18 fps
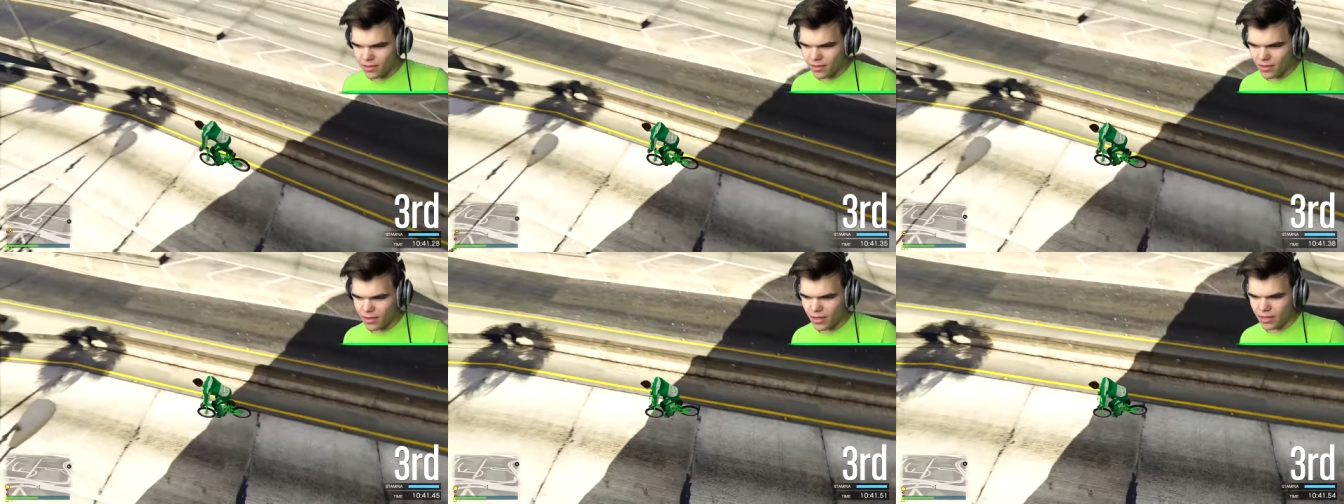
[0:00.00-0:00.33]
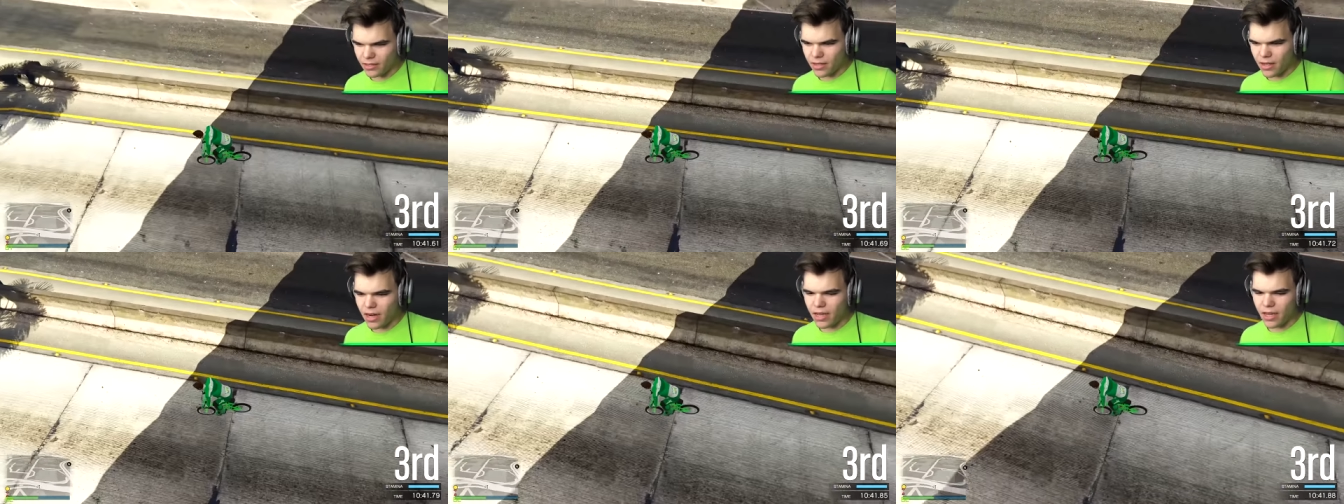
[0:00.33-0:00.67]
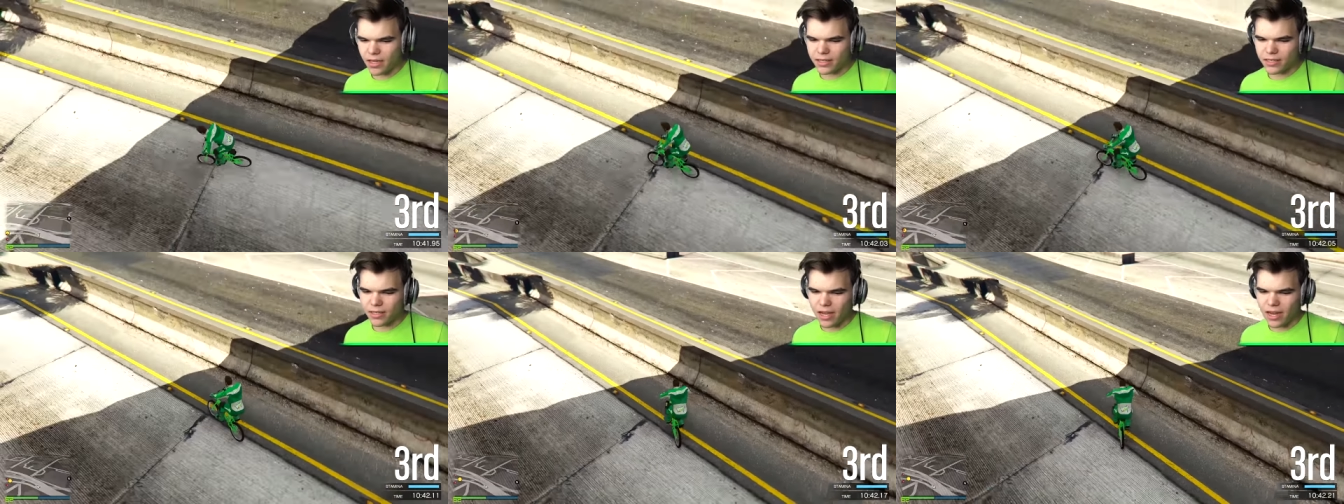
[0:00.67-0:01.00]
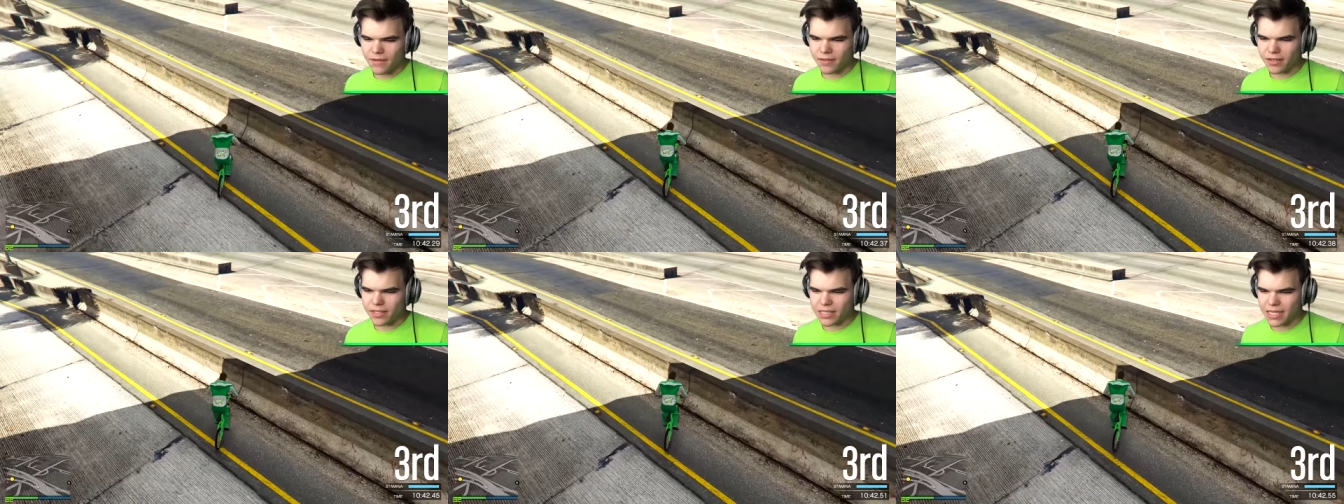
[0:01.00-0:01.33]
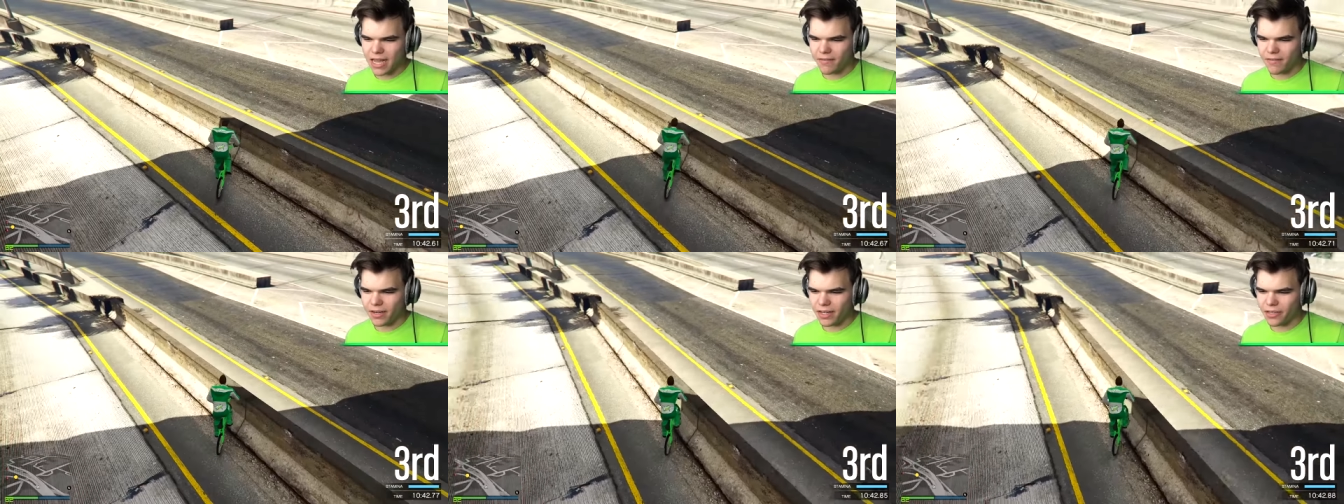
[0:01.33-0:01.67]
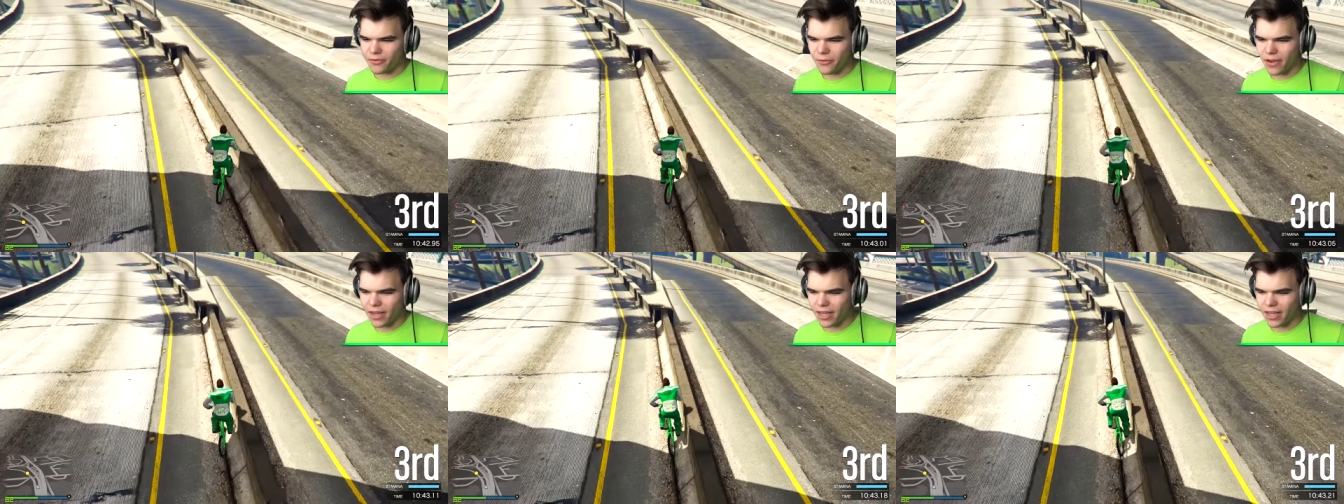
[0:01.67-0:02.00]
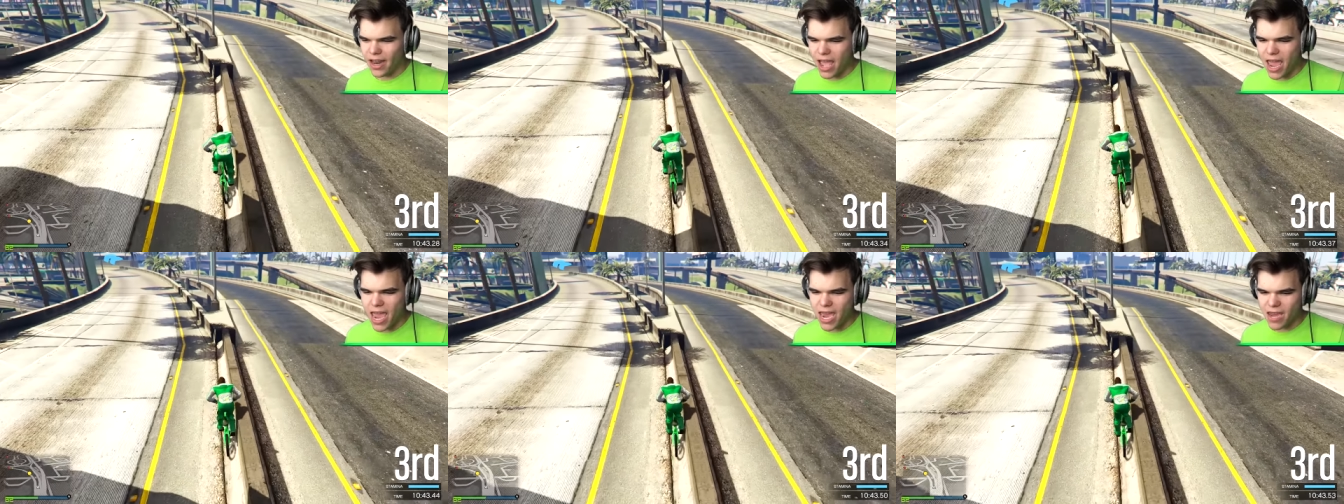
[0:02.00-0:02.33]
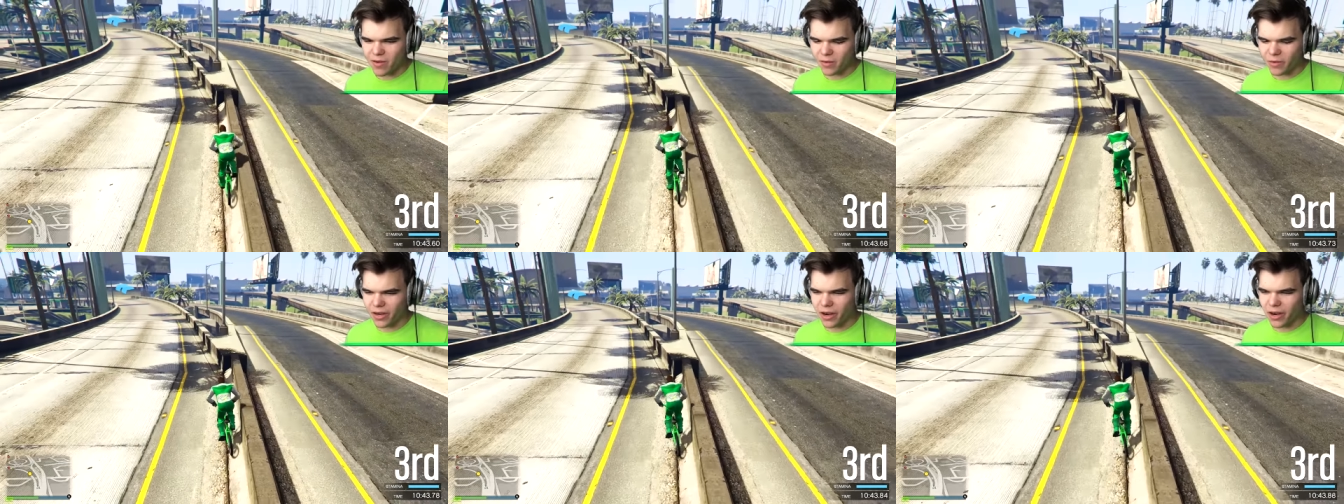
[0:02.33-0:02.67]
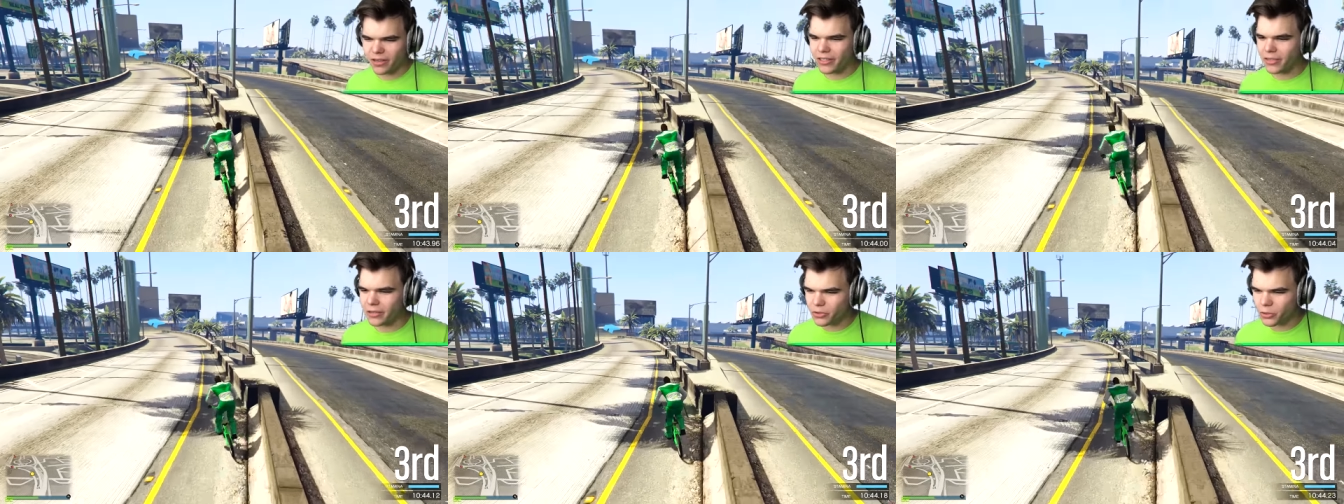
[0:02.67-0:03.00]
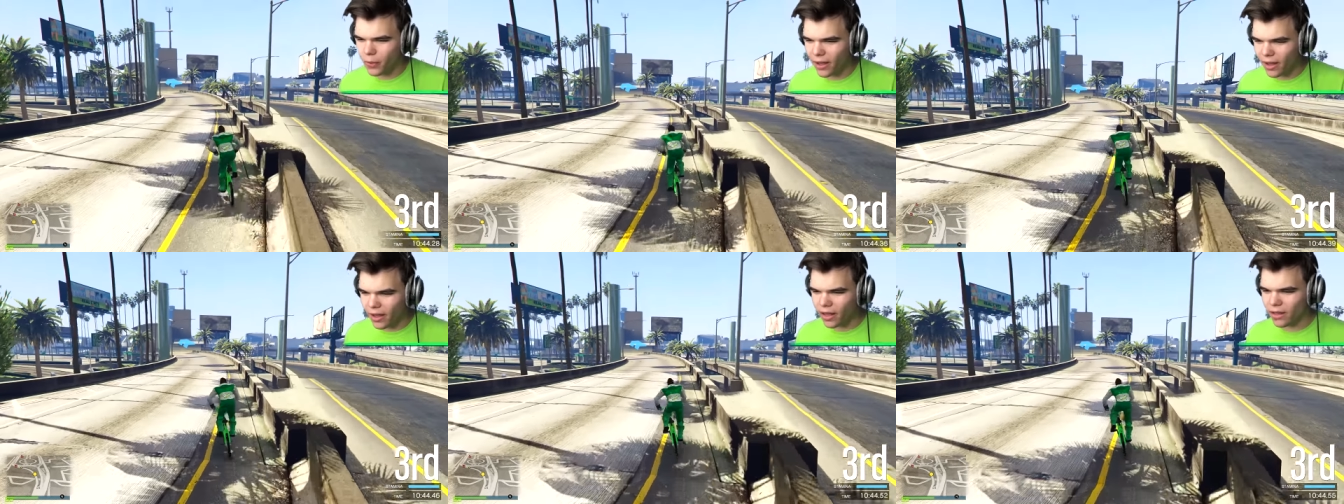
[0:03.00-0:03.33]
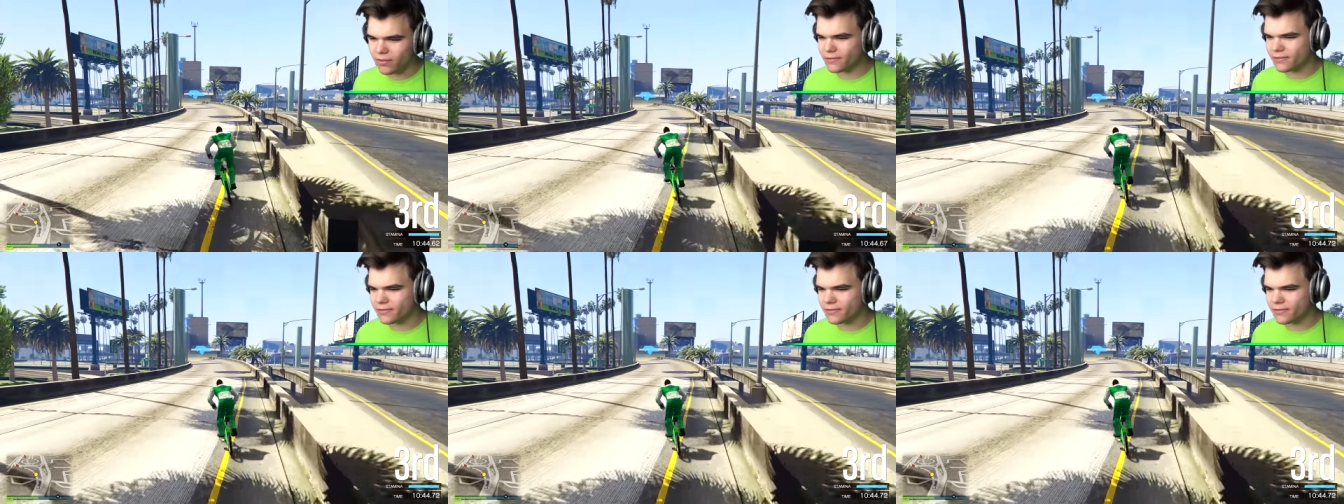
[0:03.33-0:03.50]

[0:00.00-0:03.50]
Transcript: it's, not, it's not, even 7, it's, fucking like 8. What are you, 12?